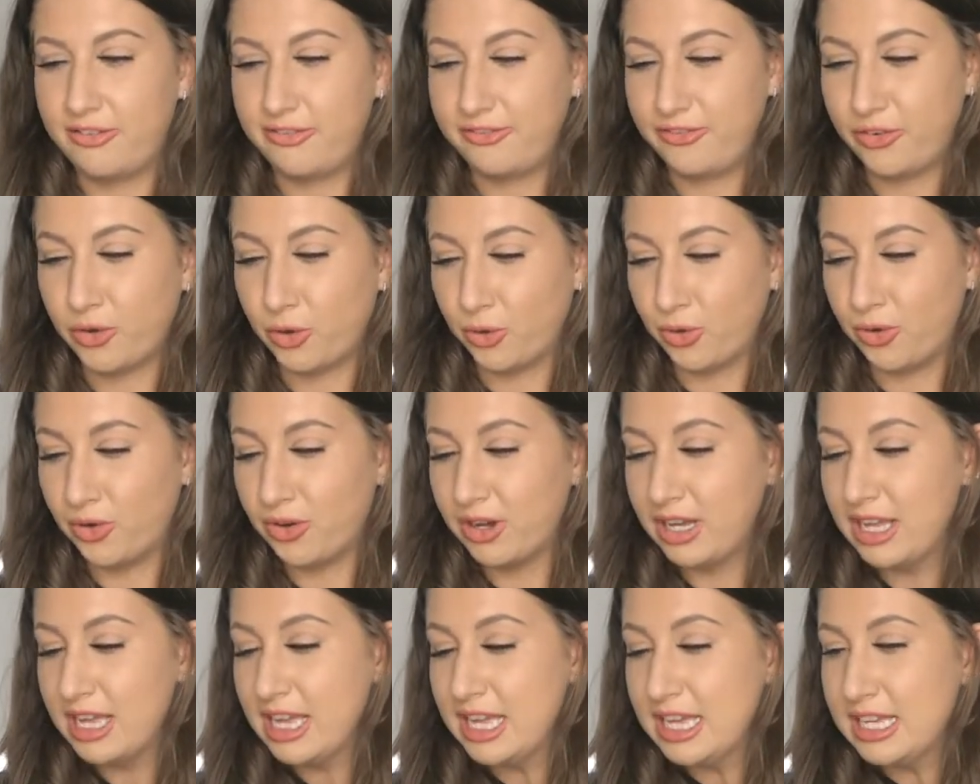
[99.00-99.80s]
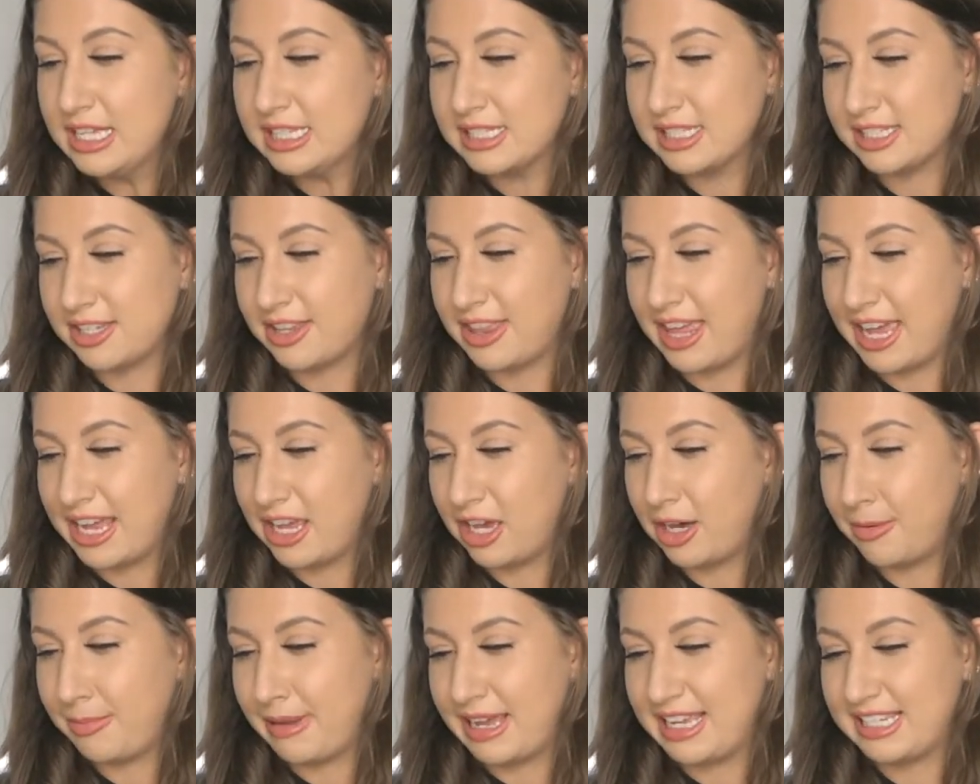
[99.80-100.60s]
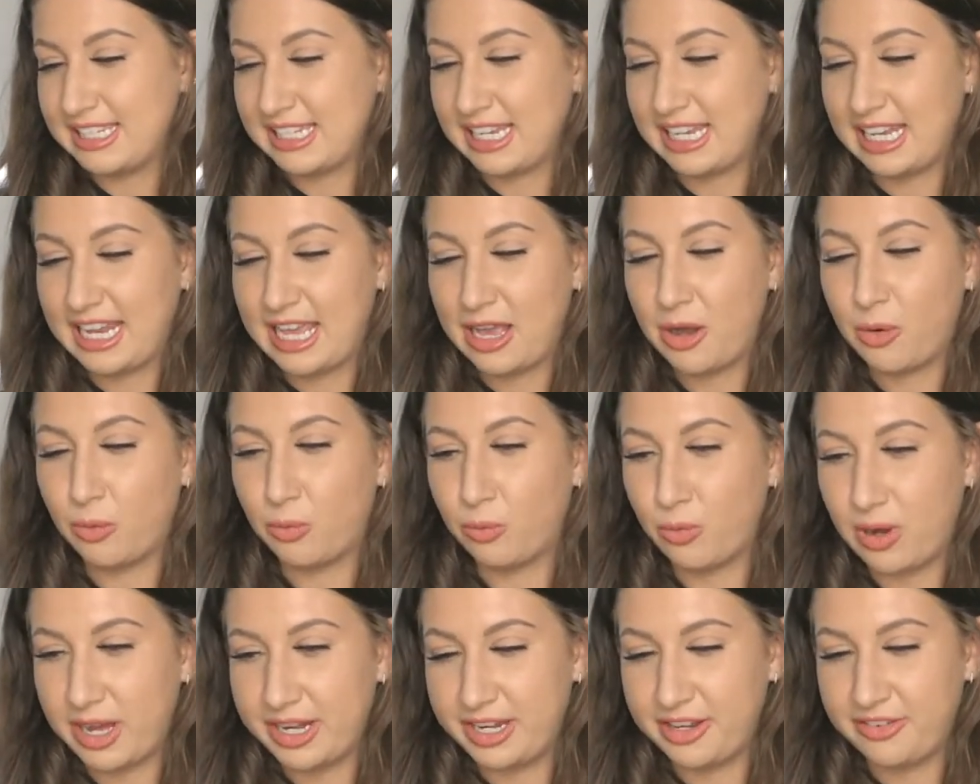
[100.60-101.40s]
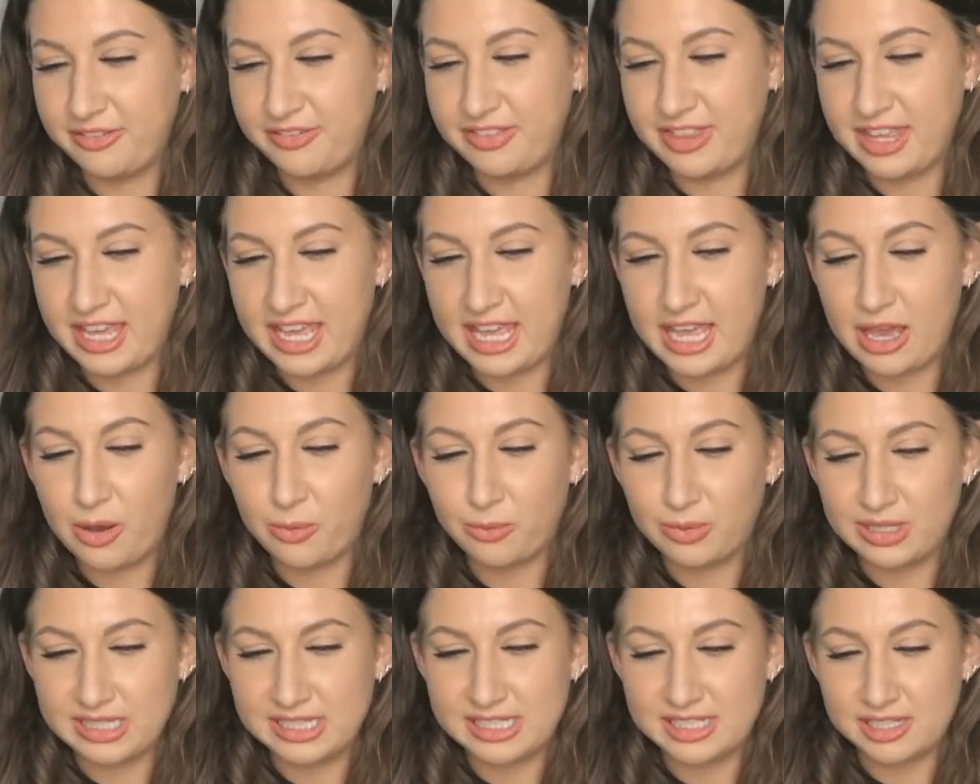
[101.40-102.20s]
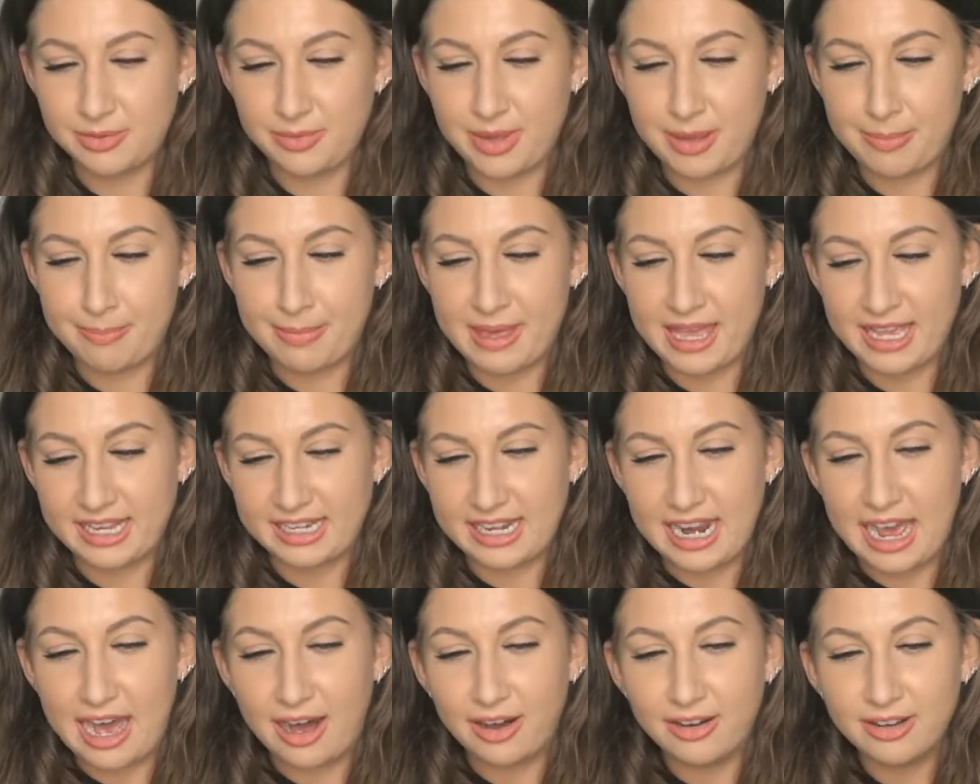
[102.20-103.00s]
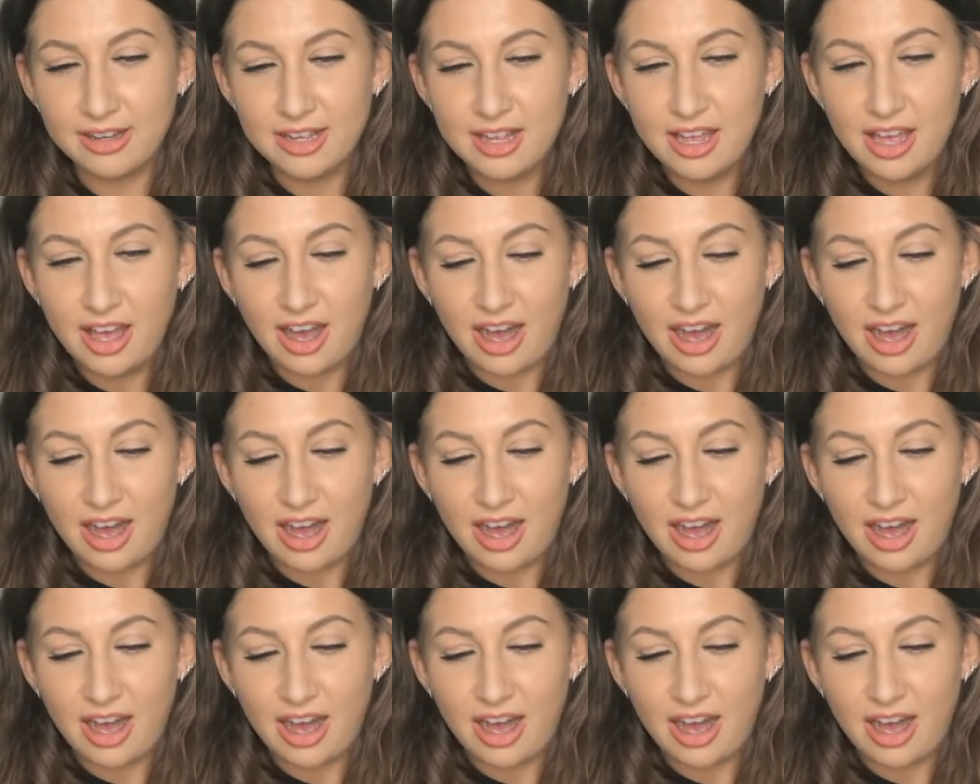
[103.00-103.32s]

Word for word: four. So they are basically one of the ones that we picked out.